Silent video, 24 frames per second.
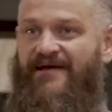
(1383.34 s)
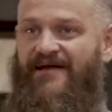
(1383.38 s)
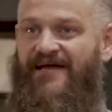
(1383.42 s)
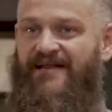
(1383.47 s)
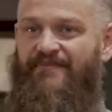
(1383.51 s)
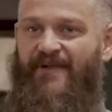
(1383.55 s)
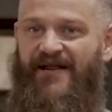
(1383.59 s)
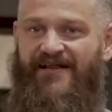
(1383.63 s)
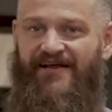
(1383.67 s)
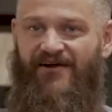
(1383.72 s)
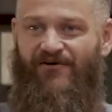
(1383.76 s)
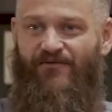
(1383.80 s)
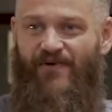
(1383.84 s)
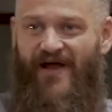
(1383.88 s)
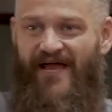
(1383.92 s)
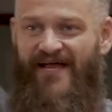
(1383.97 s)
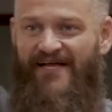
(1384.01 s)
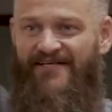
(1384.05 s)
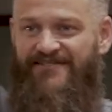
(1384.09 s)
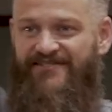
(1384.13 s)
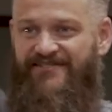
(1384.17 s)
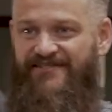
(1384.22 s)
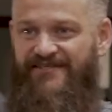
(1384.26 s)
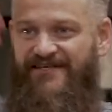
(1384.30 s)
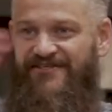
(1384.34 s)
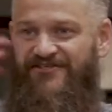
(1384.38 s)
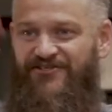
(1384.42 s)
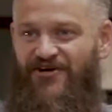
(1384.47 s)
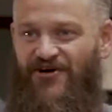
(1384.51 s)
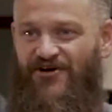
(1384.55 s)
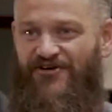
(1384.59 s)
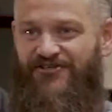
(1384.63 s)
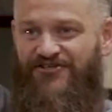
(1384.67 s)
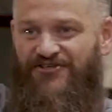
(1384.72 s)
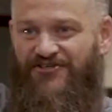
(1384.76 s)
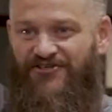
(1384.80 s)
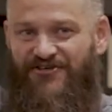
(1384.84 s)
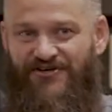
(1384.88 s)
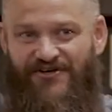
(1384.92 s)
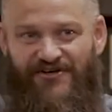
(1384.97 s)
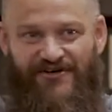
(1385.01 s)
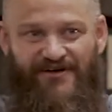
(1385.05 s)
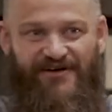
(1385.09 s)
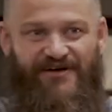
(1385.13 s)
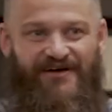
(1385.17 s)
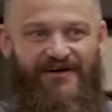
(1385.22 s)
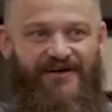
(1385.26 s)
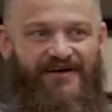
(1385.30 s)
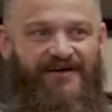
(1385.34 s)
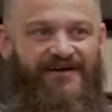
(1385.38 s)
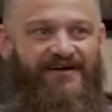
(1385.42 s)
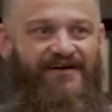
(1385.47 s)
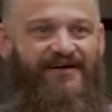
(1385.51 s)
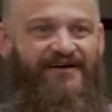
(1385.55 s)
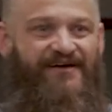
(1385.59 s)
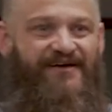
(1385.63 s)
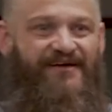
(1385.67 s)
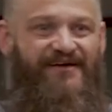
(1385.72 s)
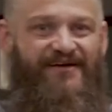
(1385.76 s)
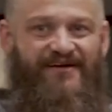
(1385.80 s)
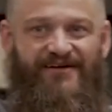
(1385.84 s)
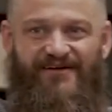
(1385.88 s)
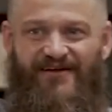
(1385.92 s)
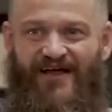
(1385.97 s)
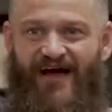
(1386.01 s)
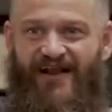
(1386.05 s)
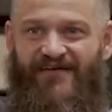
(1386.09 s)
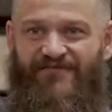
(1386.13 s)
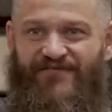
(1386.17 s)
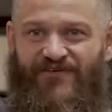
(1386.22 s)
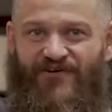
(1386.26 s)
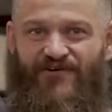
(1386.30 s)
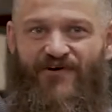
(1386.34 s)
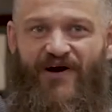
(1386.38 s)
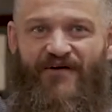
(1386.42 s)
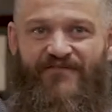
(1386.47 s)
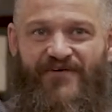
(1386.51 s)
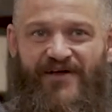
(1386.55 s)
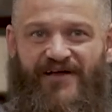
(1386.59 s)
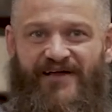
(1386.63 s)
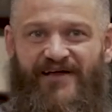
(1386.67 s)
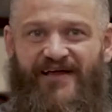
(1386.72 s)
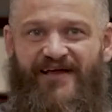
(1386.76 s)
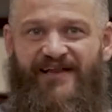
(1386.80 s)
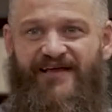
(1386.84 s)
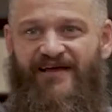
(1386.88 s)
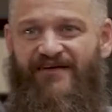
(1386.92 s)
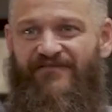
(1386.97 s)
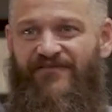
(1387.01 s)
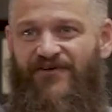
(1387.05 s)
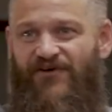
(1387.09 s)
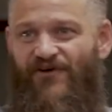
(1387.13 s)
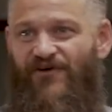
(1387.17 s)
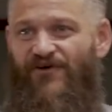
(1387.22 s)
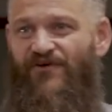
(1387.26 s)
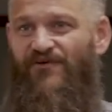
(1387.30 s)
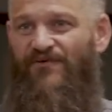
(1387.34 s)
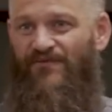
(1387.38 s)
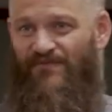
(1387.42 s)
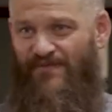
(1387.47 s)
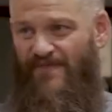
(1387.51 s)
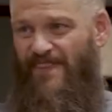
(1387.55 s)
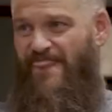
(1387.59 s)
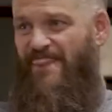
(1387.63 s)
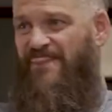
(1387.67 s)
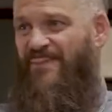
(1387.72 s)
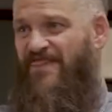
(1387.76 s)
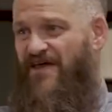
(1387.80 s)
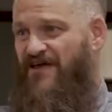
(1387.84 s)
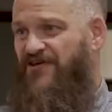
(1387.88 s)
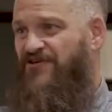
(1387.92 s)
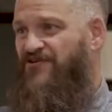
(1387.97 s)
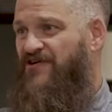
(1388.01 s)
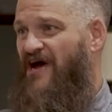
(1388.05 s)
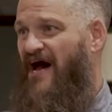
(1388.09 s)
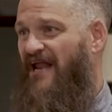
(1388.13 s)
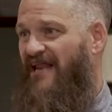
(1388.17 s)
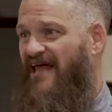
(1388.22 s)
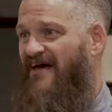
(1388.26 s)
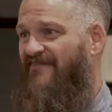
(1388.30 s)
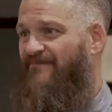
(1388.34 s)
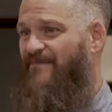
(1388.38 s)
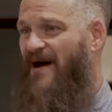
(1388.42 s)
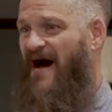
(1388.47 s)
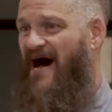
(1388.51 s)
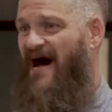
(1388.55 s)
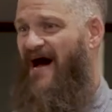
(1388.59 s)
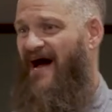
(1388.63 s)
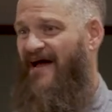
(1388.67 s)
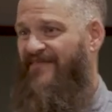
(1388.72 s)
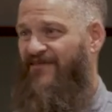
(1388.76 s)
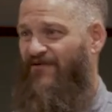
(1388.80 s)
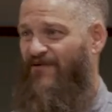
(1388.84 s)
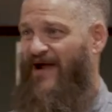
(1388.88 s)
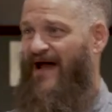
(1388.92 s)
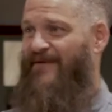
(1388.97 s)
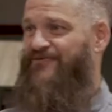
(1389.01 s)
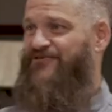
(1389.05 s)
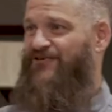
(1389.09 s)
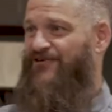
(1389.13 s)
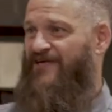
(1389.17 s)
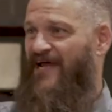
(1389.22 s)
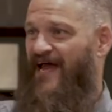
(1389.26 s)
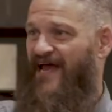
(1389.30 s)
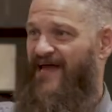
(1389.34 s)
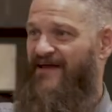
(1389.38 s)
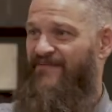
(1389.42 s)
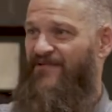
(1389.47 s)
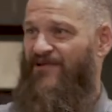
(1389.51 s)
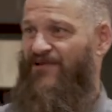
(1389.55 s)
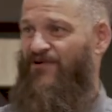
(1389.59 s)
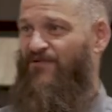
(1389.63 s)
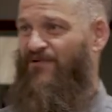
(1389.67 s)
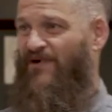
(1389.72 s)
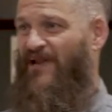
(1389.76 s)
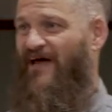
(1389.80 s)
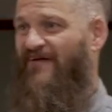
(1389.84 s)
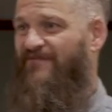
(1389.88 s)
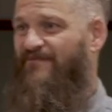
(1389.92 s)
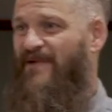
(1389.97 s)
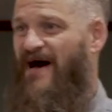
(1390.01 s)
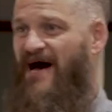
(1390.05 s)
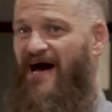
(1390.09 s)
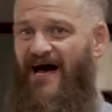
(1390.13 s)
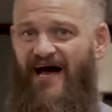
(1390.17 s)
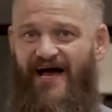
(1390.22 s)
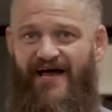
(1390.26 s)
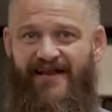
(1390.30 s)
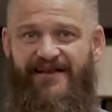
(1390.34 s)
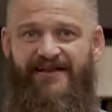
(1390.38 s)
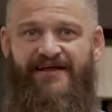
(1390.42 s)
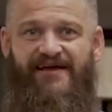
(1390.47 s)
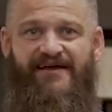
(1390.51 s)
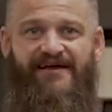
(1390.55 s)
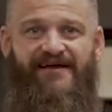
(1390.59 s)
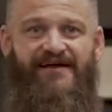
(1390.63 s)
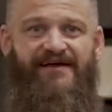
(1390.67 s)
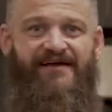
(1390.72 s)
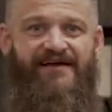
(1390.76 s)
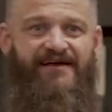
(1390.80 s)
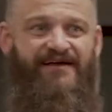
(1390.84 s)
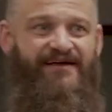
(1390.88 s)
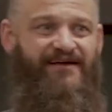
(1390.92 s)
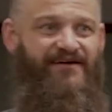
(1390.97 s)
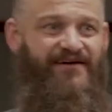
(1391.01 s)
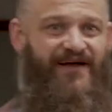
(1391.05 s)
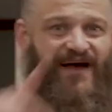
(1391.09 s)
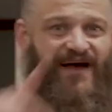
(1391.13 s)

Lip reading: Anybody here raised in church? Got a few of it. Any of you think you got left behind? The rapture came and you were left behind? You